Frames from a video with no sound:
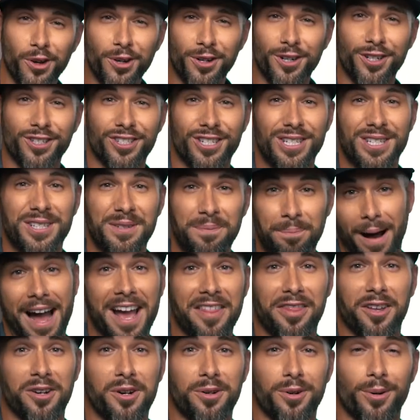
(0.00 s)
or you can just
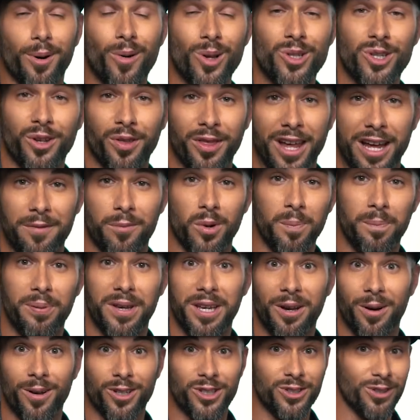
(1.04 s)
buy the course. That would
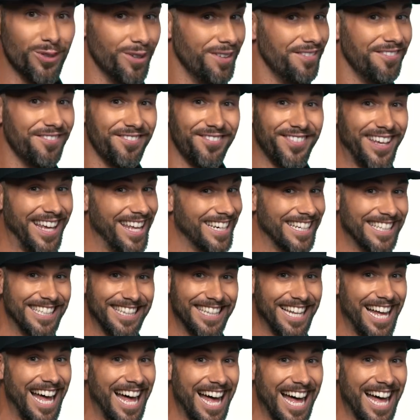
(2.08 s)
be also very
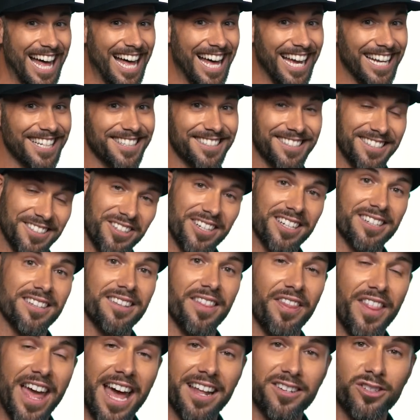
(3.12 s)
nice. You
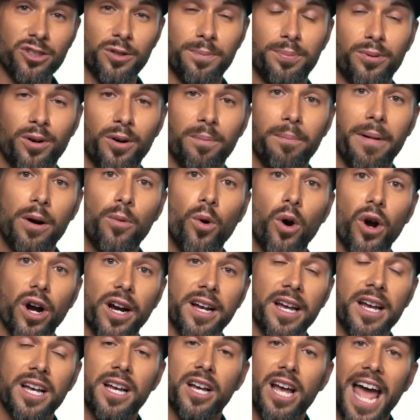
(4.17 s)
can then support my
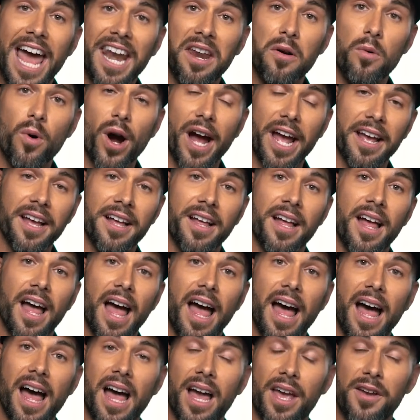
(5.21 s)
work. Anyway,
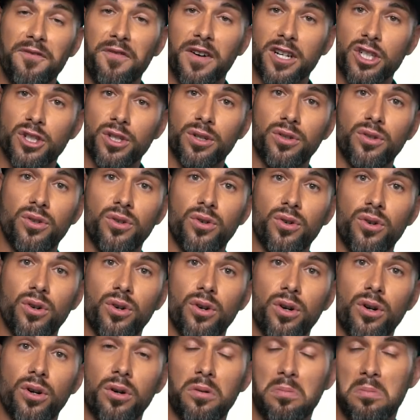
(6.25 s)
if I should
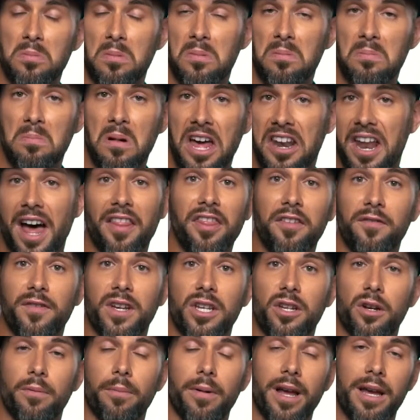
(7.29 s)
do another
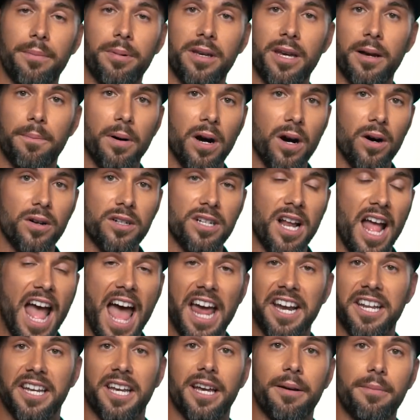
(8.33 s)
video maybe about
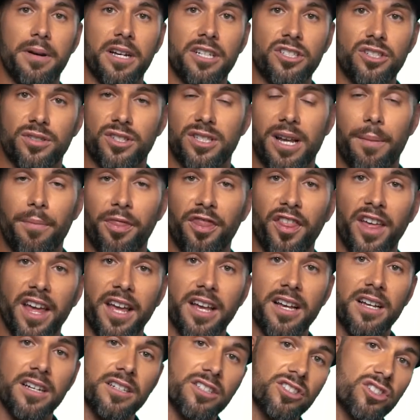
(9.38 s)
any image or
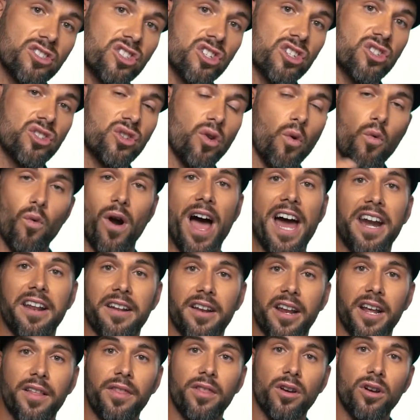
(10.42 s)
something, just write
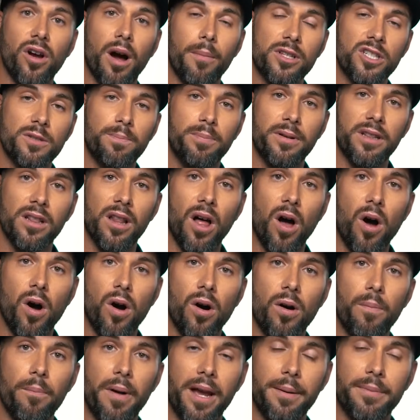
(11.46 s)
it in the comments
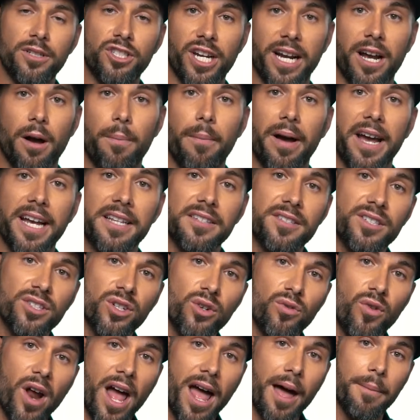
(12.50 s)
below. Maybe check out my
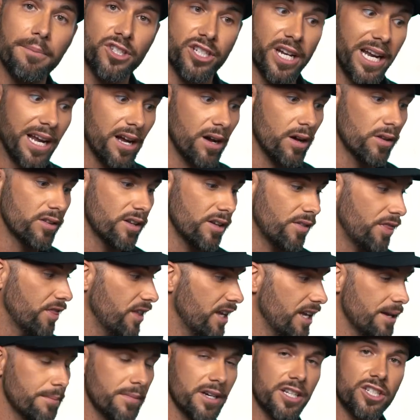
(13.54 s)
Instagram, check out
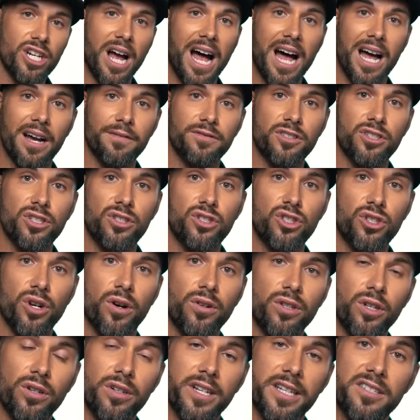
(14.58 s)
the image I've just
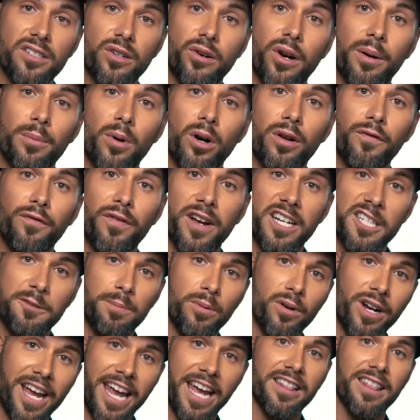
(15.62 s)
shown you on Instagram or on
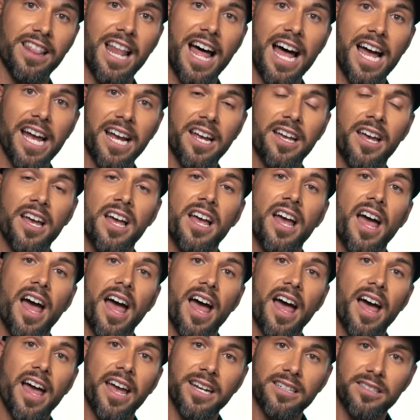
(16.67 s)
Facebook. Hit like,
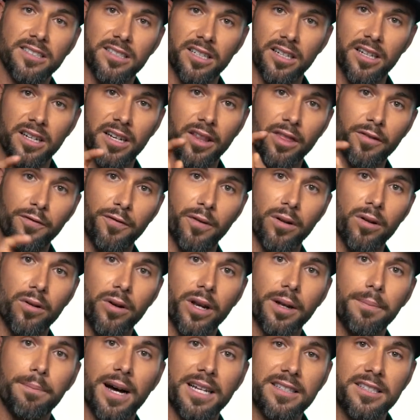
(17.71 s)
hit the
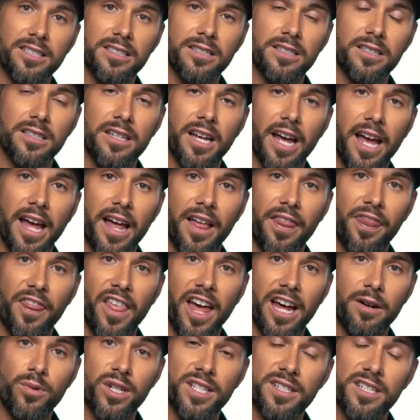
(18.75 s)
following button, and
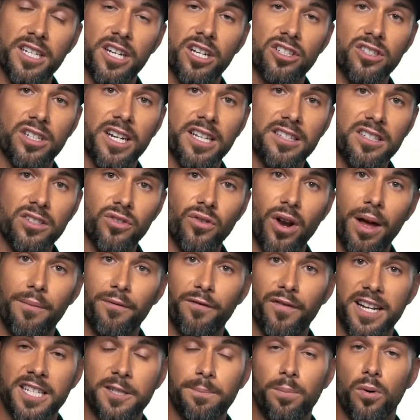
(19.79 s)
then we see us on Instagram,
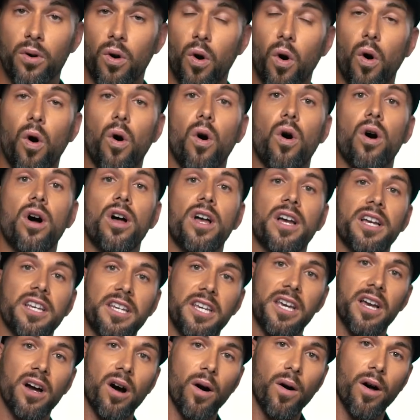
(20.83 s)
Facebook, or
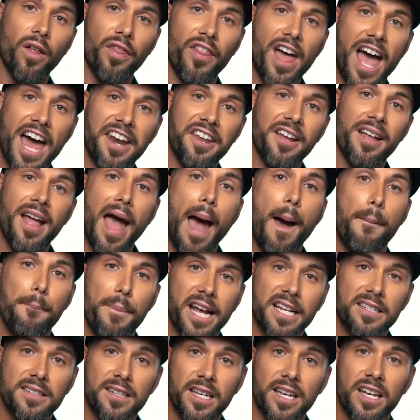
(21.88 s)
here on that
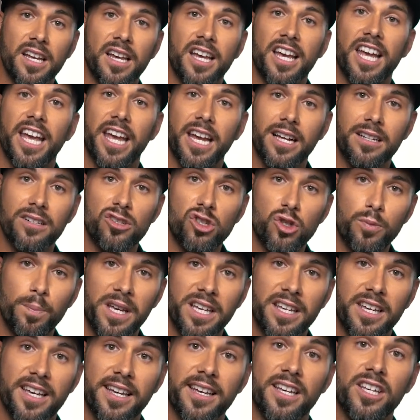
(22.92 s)
amazing
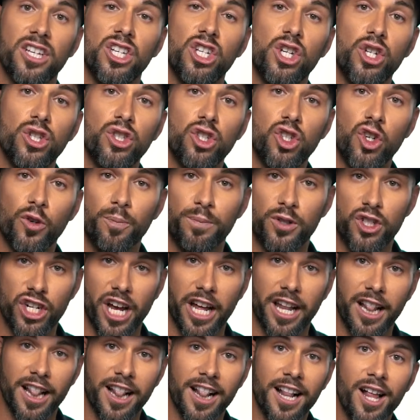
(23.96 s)
English-speaking YouTube
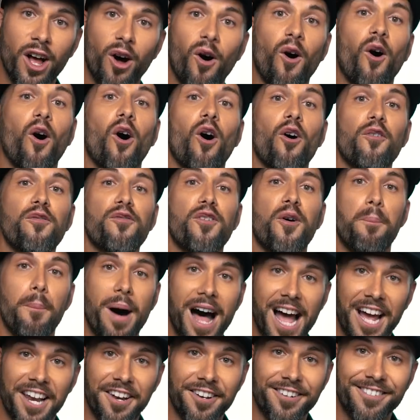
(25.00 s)
channel of
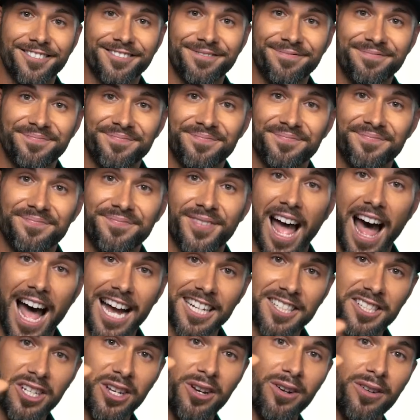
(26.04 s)
mine.
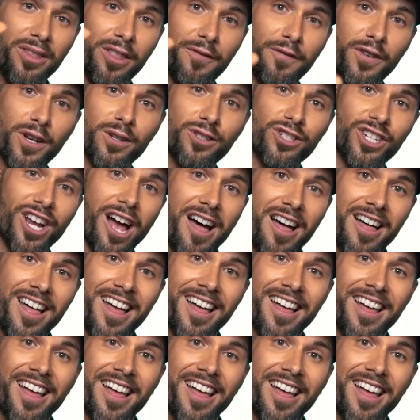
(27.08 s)
I see you in the future.